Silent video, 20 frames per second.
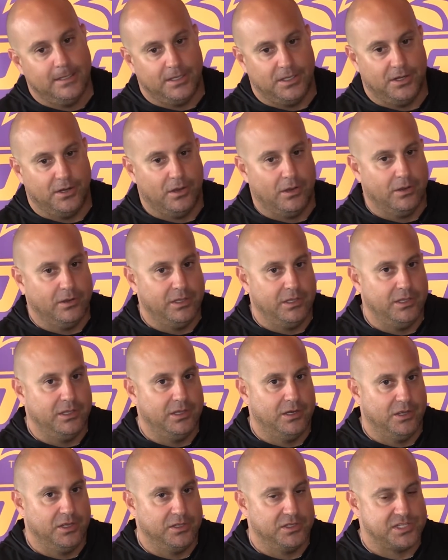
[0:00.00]

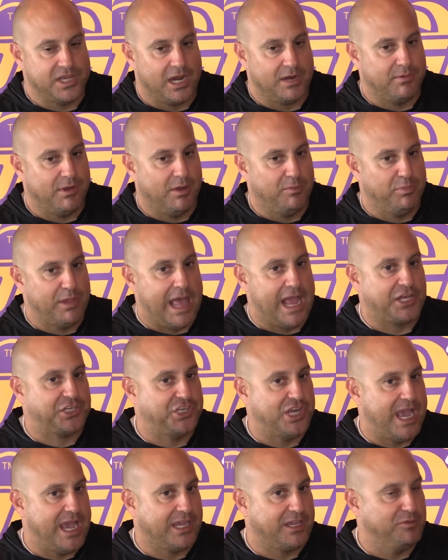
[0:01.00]
You talk about
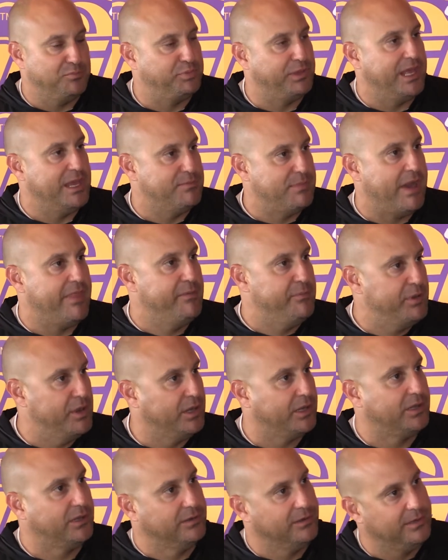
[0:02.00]
blackjack and play it by the
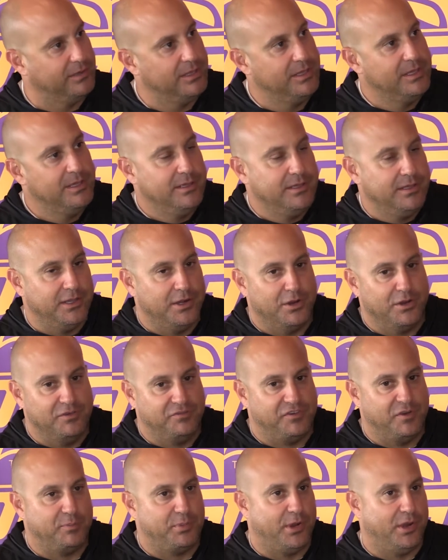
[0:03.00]
book, and in
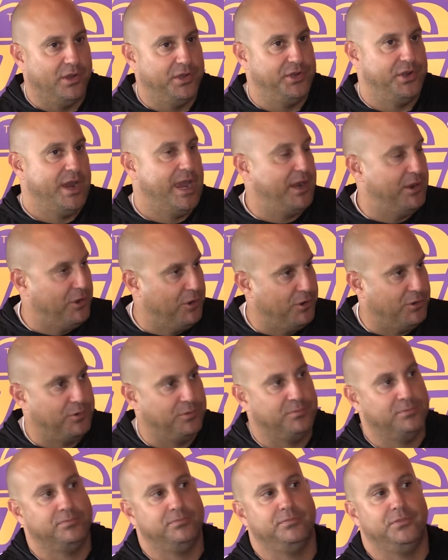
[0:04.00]
football you're at
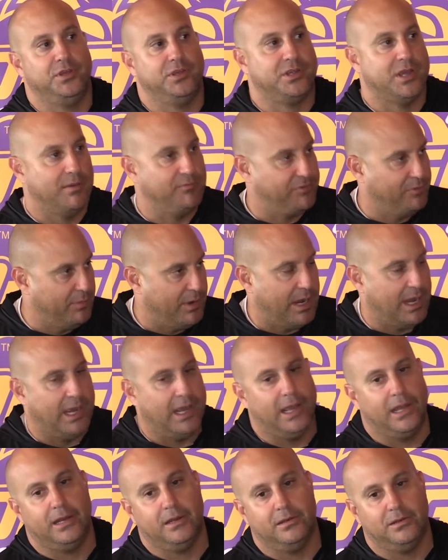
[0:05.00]
home, you come from
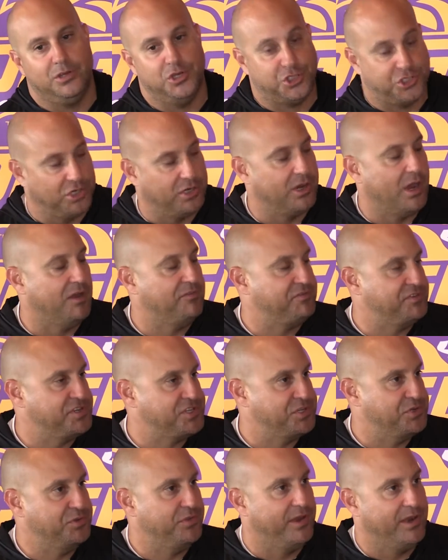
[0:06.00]
behind. You should have gone for
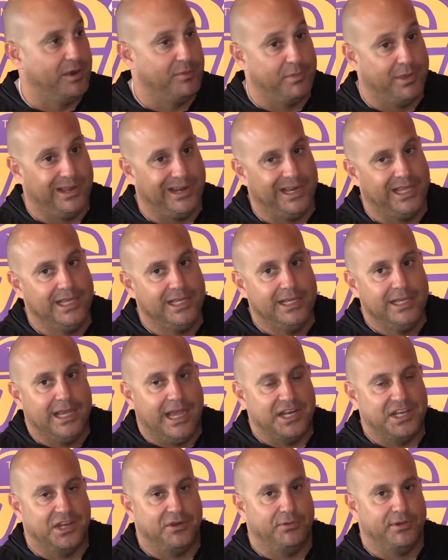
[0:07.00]
2 there, but
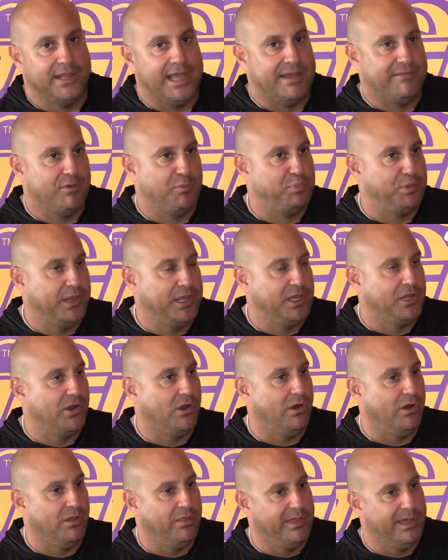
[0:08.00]
I didn't really have a play
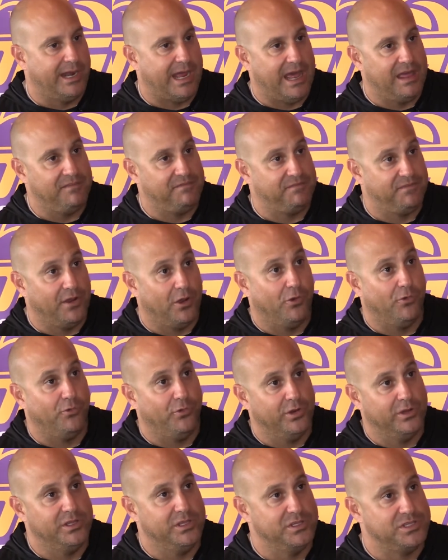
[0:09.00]
call that I felt
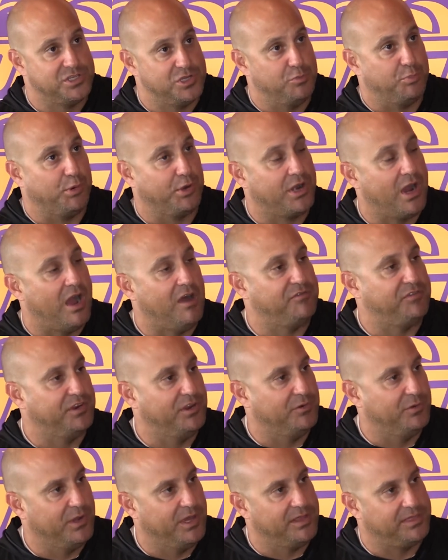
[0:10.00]
really super
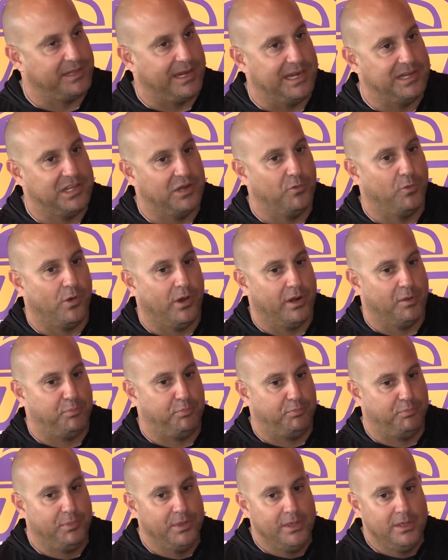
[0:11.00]
confident with, and I didn't want to
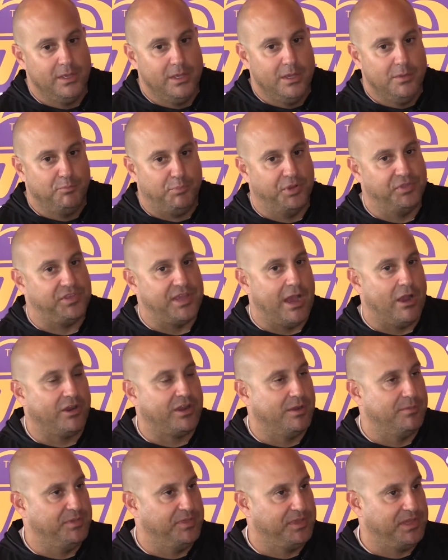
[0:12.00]
put the
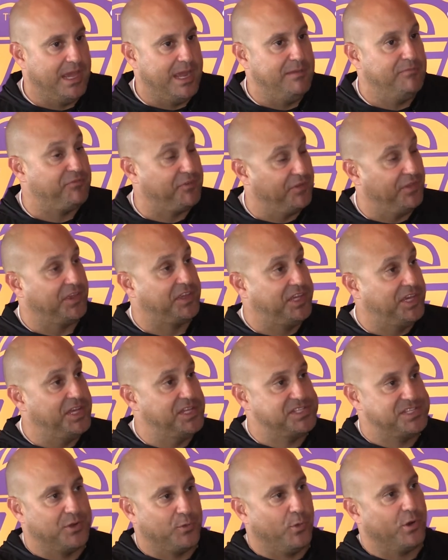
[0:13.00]
outcome of the game for the
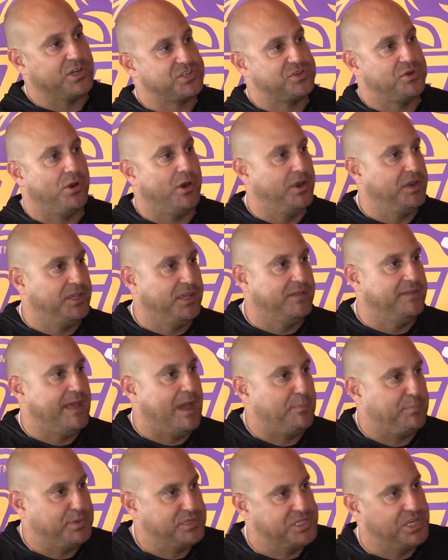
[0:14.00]
kids that so hard to get in
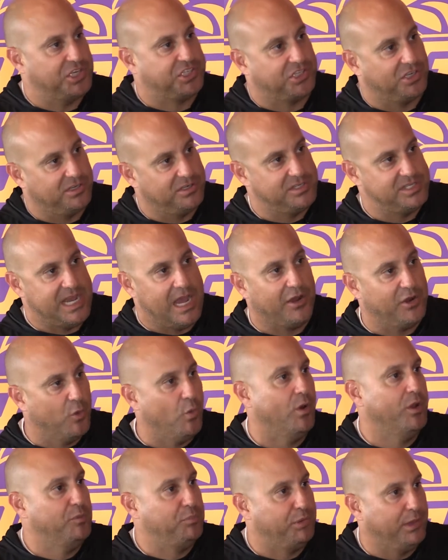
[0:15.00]
that position down
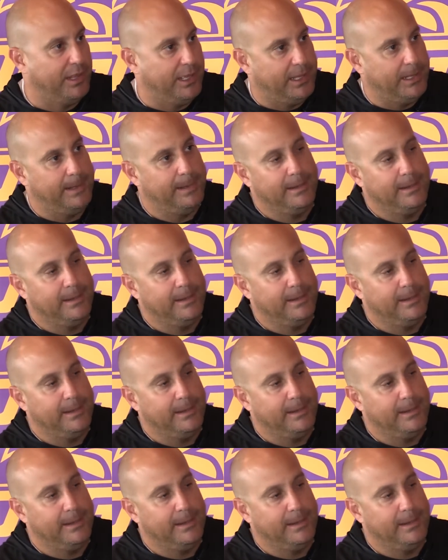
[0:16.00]
to 1 play.